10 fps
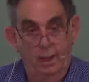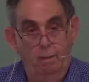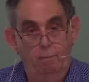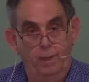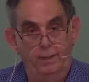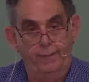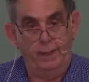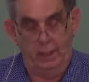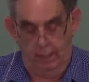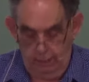but the
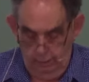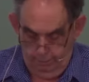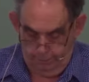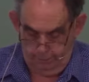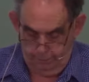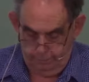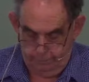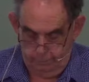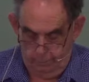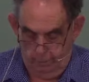inner
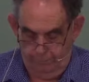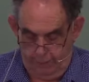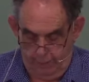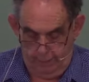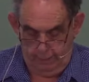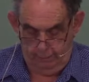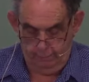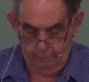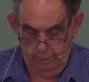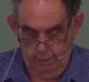person of the heart,
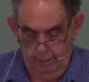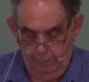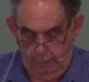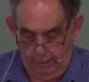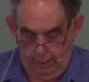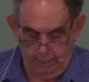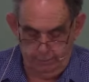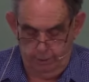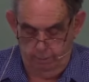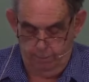the
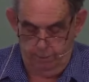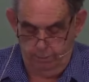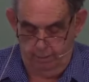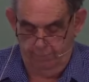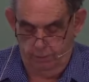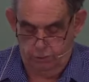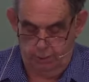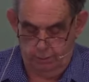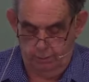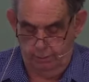lasting beauty of a
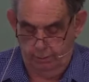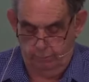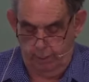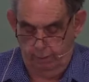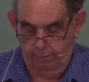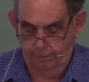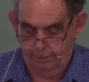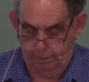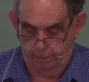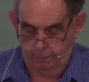gentle and tranquil
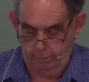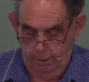spirit,